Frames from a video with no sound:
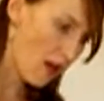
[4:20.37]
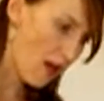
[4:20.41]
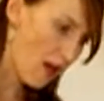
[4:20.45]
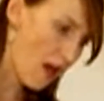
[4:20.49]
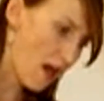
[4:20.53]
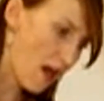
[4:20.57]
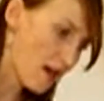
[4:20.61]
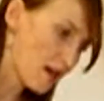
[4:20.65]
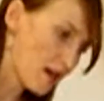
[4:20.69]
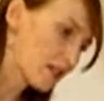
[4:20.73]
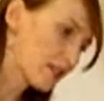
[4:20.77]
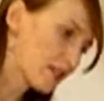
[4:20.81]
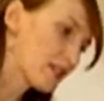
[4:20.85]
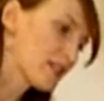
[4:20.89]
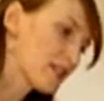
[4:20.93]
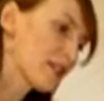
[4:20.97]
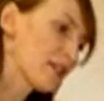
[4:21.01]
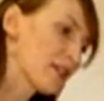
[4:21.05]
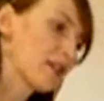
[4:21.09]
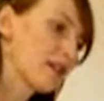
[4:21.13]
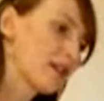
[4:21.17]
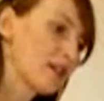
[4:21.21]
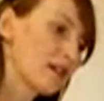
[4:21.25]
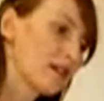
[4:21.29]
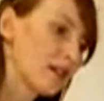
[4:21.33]
And
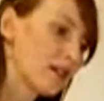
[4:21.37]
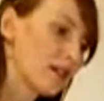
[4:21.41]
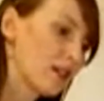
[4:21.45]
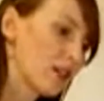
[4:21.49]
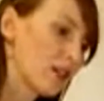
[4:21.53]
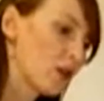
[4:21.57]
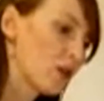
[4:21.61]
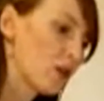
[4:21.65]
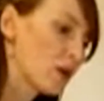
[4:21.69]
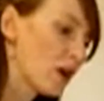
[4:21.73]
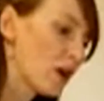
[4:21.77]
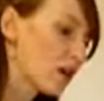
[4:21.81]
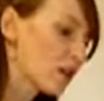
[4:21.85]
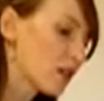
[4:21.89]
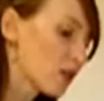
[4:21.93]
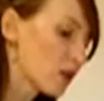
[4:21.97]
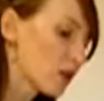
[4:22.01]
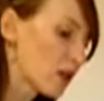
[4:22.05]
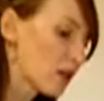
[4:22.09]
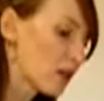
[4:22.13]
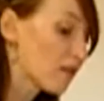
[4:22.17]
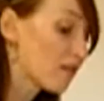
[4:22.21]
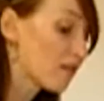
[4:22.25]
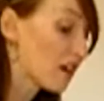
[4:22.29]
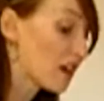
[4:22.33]
you would also
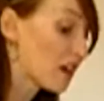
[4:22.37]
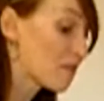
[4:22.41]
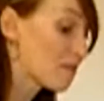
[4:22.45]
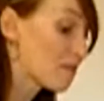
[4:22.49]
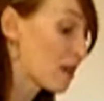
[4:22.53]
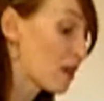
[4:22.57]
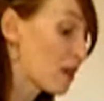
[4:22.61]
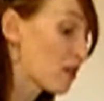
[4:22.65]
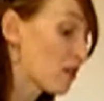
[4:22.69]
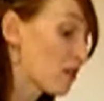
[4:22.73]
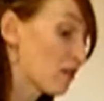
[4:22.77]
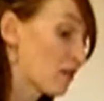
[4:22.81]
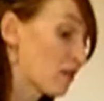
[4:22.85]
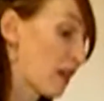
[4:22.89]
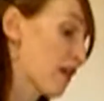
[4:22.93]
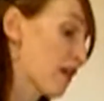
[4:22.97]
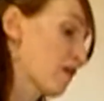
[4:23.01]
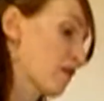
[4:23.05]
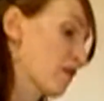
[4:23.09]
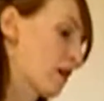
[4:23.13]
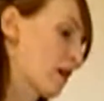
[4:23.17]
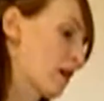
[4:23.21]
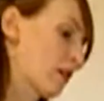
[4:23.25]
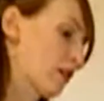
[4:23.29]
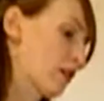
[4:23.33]
get a very bitter
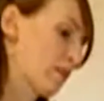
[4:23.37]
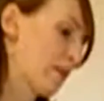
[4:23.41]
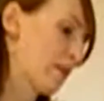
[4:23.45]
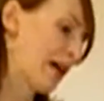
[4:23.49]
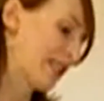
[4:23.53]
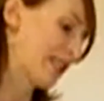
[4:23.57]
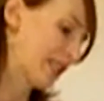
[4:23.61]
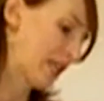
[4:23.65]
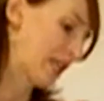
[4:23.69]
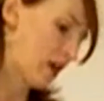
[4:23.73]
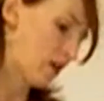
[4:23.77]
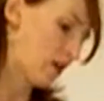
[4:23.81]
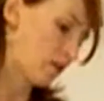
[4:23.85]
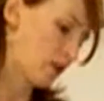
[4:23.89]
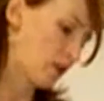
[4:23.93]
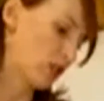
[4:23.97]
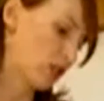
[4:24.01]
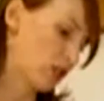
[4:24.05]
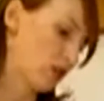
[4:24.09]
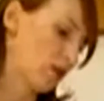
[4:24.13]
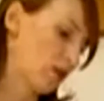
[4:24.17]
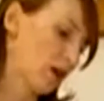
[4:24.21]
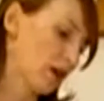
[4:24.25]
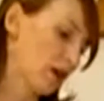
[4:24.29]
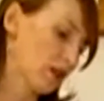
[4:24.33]
flavor in your mate,
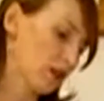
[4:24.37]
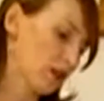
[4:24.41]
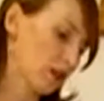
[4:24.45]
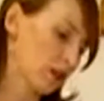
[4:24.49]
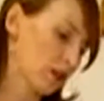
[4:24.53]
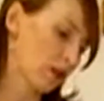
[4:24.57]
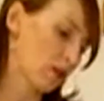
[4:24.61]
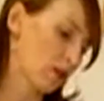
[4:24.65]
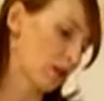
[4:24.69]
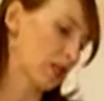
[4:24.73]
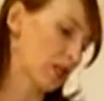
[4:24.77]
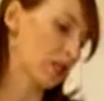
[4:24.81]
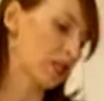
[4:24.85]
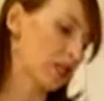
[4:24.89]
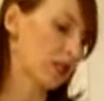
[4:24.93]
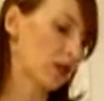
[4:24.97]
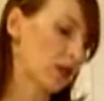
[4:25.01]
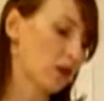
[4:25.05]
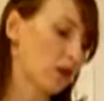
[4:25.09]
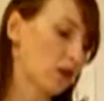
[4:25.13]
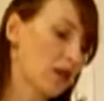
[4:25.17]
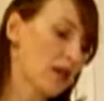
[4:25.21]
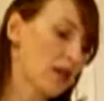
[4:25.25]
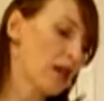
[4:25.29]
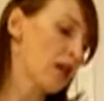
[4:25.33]
which you also don't want to
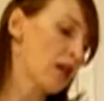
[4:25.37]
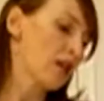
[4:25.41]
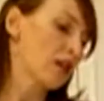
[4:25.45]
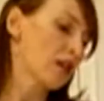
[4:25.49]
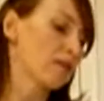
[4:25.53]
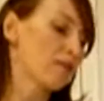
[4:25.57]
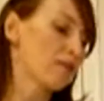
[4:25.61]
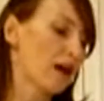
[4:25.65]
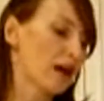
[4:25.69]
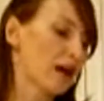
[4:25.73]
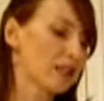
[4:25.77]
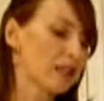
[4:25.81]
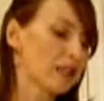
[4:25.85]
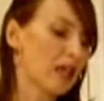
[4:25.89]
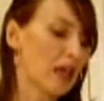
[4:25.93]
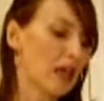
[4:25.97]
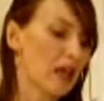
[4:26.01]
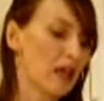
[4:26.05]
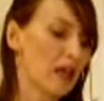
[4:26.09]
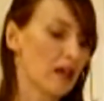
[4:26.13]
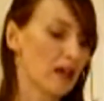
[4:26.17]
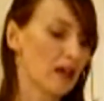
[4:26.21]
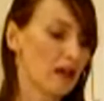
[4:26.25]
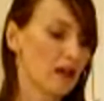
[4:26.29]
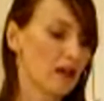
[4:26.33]
do. The
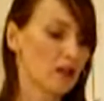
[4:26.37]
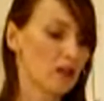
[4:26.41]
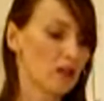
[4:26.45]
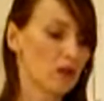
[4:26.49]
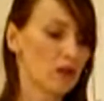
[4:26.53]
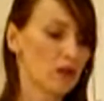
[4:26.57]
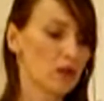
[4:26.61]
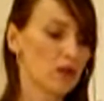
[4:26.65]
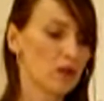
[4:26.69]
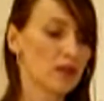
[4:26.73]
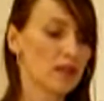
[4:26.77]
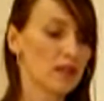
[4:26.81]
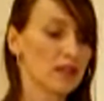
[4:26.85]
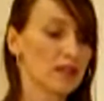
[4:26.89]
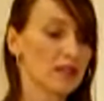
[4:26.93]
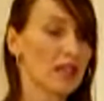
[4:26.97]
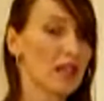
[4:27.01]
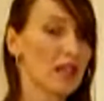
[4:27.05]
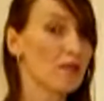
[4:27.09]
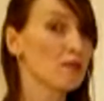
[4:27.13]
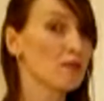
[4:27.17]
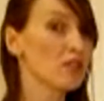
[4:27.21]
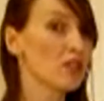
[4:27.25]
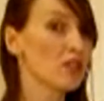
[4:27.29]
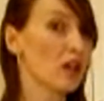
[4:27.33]
mate, you use the
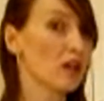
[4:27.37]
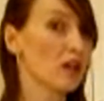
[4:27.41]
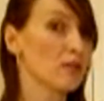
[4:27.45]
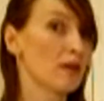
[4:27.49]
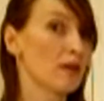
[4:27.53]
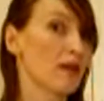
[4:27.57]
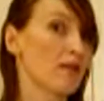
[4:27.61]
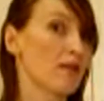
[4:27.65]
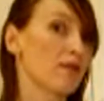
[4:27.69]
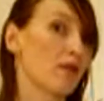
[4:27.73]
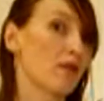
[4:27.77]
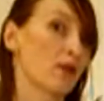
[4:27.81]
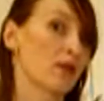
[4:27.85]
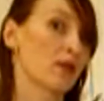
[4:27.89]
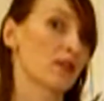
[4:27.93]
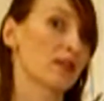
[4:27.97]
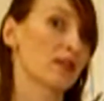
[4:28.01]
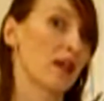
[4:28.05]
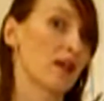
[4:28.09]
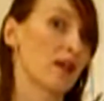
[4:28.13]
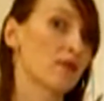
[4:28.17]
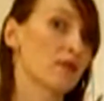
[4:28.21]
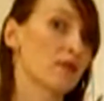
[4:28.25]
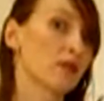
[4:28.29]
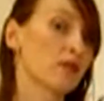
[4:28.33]
same yerba for
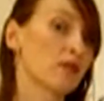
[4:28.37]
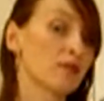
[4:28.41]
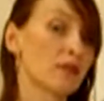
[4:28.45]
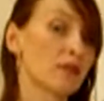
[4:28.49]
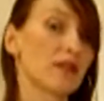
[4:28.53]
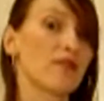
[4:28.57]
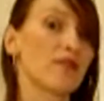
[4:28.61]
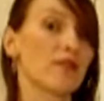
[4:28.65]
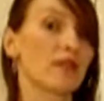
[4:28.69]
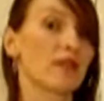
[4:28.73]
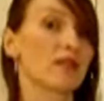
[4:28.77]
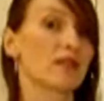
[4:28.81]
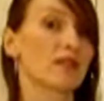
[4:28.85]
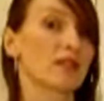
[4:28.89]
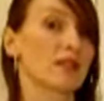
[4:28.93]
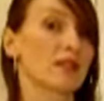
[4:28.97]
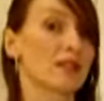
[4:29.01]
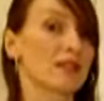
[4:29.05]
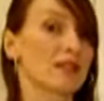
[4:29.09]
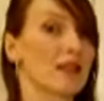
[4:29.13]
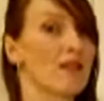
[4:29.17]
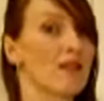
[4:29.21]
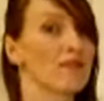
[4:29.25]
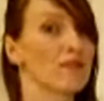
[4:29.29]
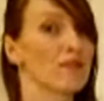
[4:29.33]
several refills and
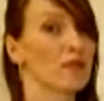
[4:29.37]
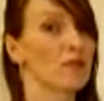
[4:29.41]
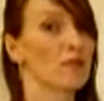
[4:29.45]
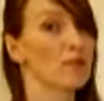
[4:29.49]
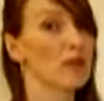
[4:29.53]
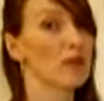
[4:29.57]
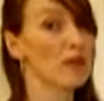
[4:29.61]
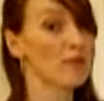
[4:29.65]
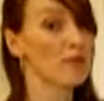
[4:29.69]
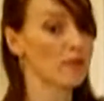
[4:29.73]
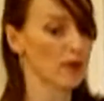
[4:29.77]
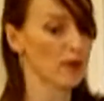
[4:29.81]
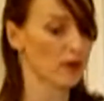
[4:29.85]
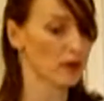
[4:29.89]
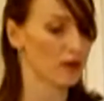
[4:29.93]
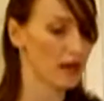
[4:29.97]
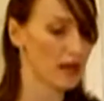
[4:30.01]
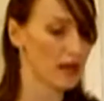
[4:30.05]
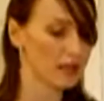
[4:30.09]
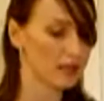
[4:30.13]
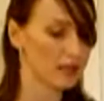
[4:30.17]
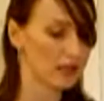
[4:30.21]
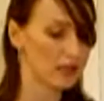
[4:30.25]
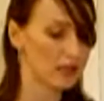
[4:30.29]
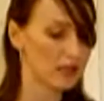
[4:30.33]
several people,
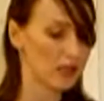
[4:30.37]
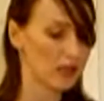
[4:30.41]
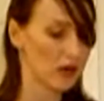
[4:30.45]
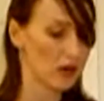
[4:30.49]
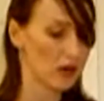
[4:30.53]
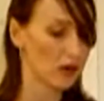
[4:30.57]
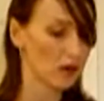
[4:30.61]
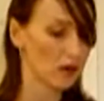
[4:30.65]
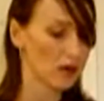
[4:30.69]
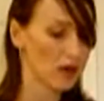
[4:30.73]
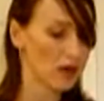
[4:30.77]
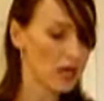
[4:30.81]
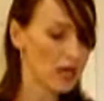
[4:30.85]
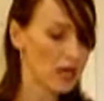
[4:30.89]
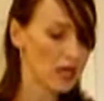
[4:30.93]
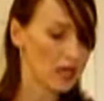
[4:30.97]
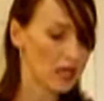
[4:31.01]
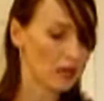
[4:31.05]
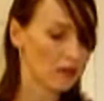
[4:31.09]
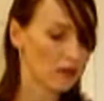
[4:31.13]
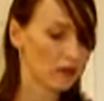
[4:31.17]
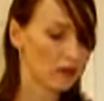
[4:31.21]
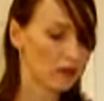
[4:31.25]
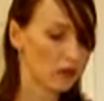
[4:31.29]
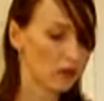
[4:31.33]
and so
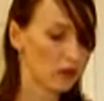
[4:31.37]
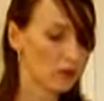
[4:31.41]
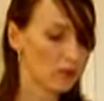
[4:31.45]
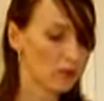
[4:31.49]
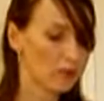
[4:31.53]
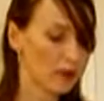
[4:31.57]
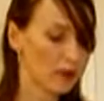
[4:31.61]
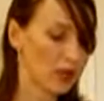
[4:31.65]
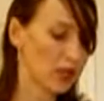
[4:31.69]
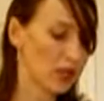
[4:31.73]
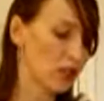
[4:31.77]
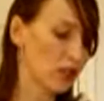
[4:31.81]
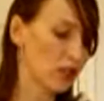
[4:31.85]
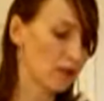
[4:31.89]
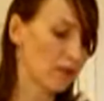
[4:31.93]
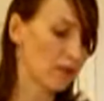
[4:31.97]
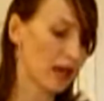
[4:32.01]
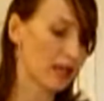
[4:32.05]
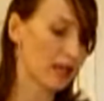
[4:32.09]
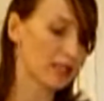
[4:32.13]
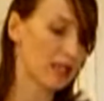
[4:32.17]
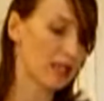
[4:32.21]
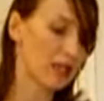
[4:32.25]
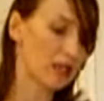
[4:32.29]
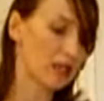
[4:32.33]
if you burn your
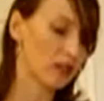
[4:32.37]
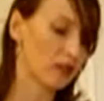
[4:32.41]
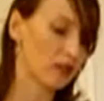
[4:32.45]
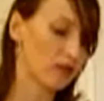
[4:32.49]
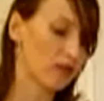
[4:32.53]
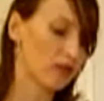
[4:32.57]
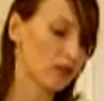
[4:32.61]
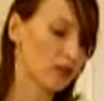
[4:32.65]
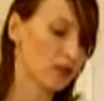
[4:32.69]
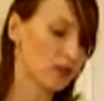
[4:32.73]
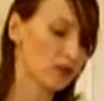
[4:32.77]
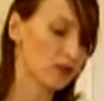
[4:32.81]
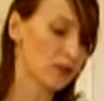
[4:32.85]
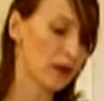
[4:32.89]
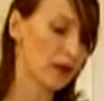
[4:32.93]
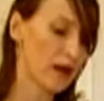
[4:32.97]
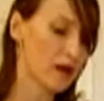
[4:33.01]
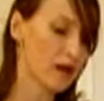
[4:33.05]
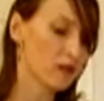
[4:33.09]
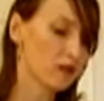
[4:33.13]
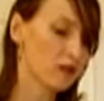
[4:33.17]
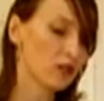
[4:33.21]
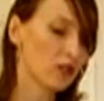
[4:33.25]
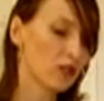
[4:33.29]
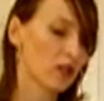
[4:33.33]
mate in the first
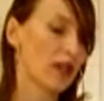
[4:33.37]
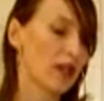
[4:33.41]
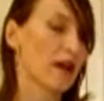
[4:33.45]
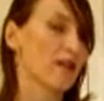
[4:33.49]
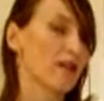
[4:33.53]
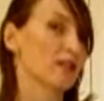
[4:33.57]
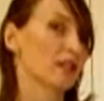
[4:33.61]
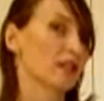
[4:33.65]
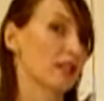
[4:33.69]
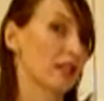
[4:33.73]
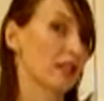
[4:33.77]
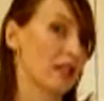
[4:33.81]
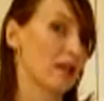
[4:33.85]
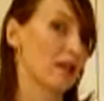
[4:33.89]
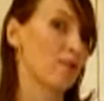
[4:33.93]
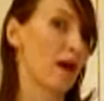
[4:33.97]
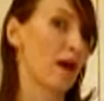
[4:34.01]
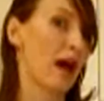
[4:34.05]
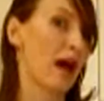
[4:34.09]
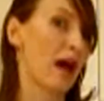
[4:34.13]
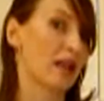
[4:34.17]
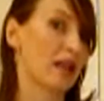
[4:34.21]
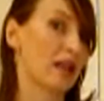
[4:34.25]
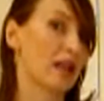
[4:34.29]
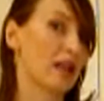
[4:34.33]
round, you'll have to keep
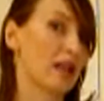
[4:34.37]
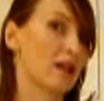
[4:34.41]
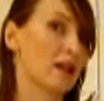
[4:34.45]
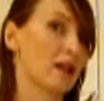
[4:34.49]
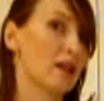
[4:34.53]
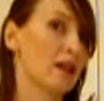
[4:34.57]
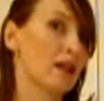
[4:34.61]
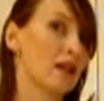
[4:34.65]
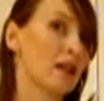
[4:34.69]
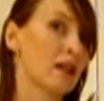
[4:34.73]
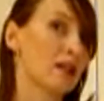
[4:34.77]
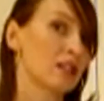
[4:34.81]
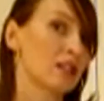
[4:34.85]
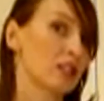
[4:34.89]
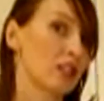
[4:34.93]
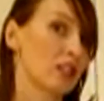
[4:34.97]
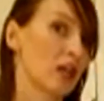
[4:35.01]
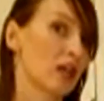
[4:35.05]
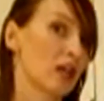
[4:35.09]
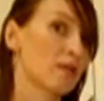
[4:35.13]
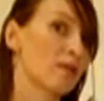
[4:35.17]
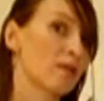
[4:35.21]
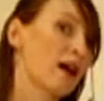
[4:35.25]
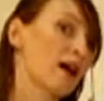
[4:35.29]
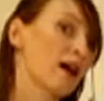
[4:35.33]
adding
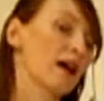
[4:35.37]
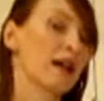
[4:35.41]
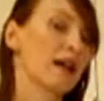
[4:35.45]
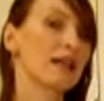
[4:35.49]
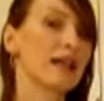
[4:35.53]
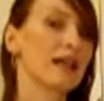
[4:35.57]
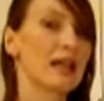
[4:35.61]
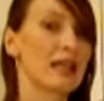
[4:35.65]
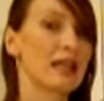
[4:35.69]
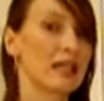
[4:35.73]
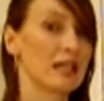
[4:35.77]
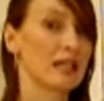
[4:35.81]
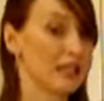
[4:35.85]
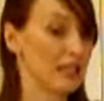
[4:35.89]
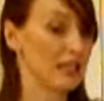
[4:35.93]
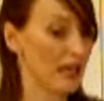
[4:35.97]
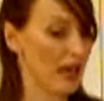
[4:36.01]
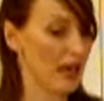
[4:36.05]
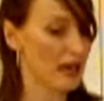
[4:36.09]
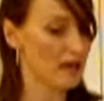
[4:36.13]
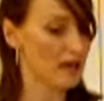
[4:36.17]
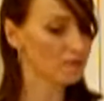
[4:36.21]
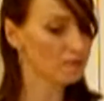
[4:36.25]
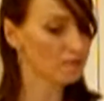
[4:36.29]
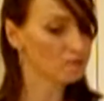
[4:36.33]
yerba again and
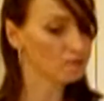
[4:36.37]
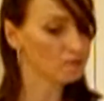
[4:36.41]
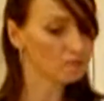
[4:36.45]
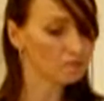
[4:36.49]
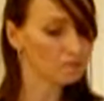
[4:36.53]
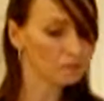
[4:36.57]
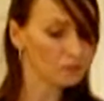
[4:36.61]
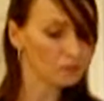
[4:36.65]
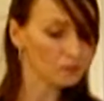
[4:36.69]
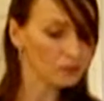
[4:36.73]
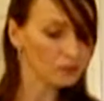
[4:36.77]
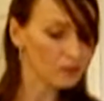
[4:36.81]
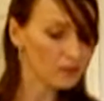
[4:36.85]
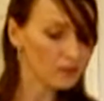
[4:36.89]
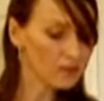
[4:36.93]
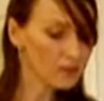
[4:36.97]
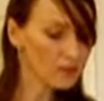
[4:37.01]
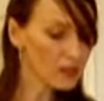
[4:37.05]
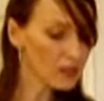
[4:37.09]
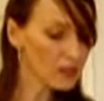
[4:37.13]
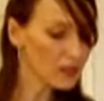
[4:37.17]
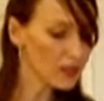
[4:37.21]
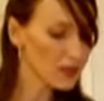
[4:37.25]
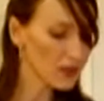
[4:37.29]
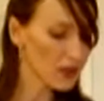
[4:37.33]
again
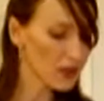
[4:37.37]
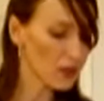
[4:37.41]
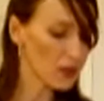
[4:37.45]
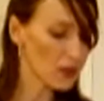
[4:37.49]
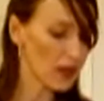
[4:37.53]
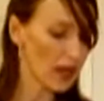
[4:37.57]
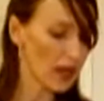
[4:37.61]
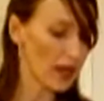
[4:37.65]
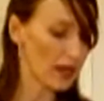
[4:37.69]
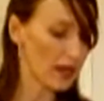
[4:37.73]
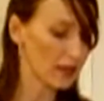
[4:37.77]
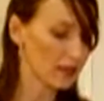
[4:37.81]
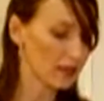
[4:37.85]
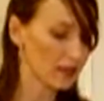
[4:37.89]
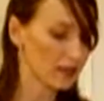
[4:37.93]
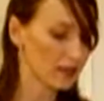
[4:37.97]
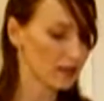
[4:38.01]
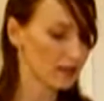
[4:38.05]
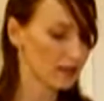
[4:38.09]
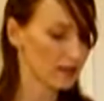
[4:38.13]
so that